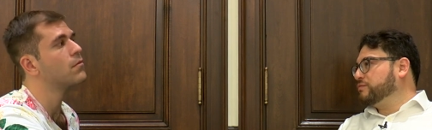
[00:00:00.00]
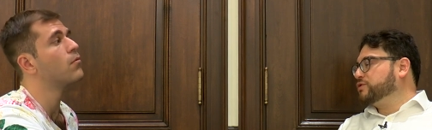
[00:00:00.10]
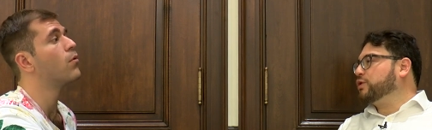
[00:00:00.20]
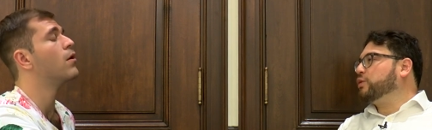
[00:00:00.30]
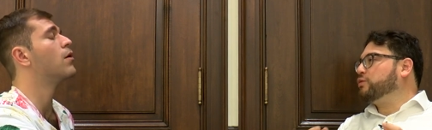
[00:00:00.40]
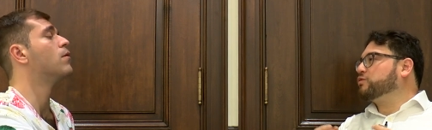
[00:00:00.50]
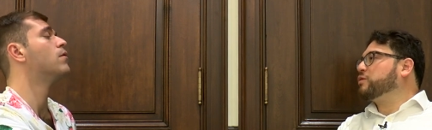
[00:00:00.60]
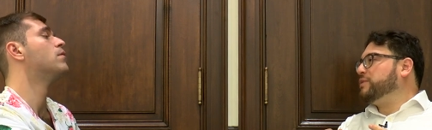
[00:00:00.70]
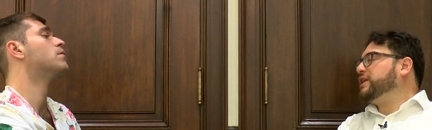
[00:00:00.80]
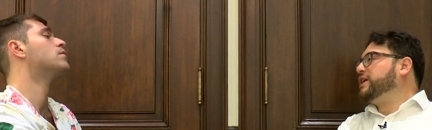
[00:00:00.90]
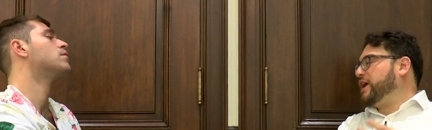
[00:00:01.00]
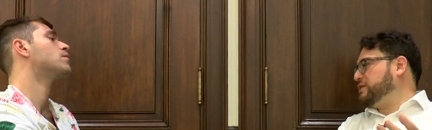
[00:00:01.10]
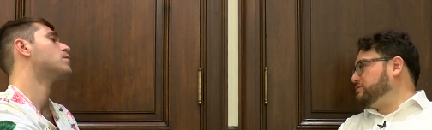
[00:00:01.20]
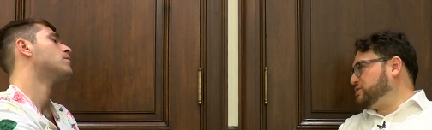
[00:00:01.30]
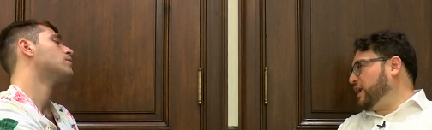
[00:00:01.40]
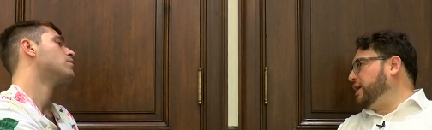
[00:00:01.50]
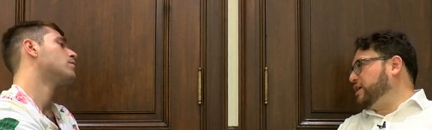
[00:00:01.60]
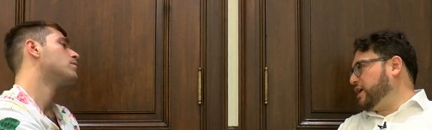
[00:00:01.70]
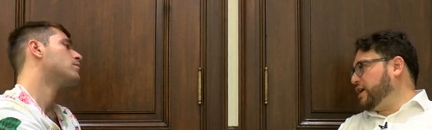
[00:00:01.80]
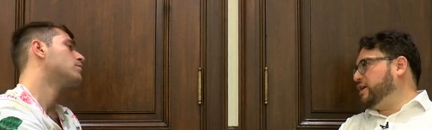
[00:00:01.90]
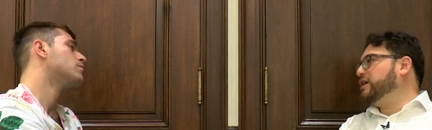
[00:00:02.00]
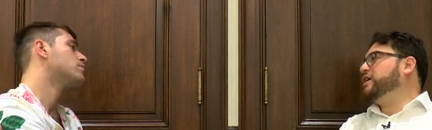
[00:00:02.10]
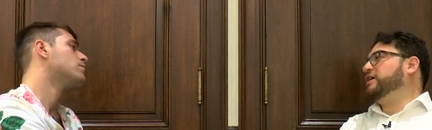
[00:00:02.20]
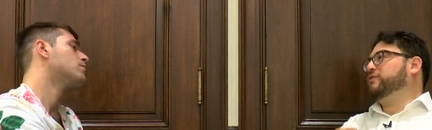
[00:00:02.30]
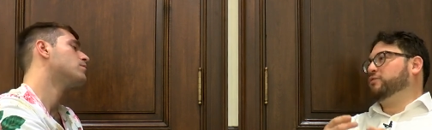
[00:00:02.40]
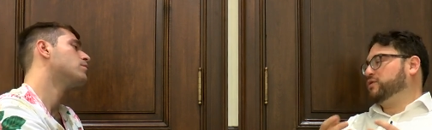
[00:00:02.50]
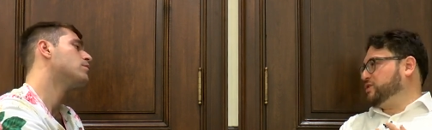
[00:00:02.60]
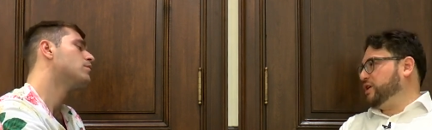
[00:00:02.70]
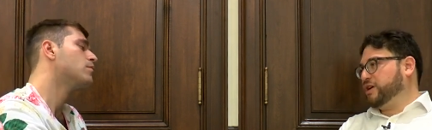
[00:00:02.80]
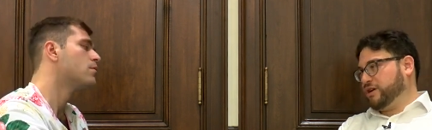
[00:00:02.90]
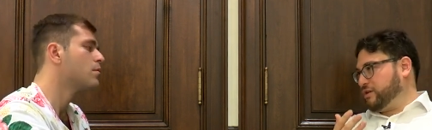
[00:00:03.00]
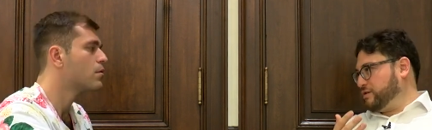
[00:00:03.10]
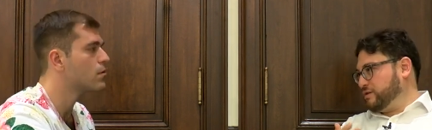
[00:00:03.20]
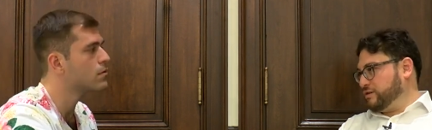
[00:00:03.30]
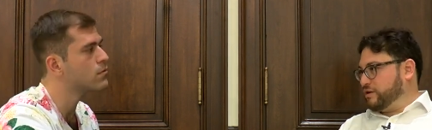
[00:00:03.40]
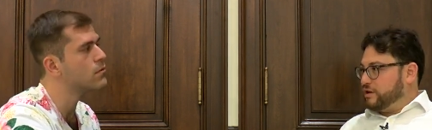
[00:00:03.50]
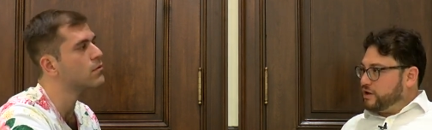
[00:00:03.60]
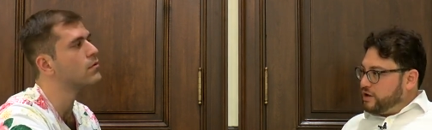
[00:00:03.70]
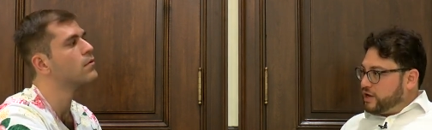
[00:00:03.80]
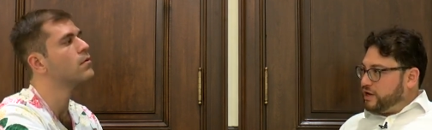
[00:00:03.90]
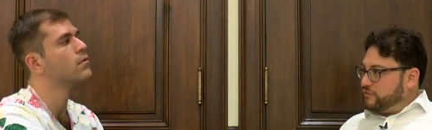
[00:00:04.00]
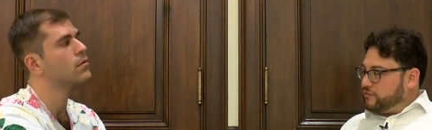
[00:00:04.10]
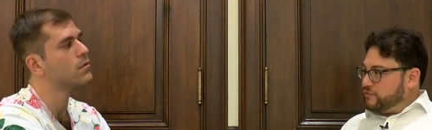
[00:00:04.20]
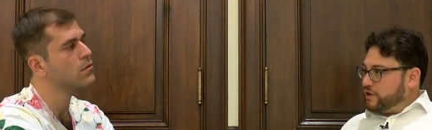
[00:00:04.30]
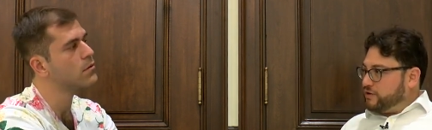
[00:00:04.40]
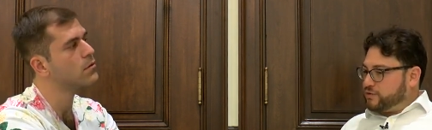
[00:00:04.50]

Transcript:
Speaker 1: So Whoa. we would remediate cyanide if it was in a, in a, in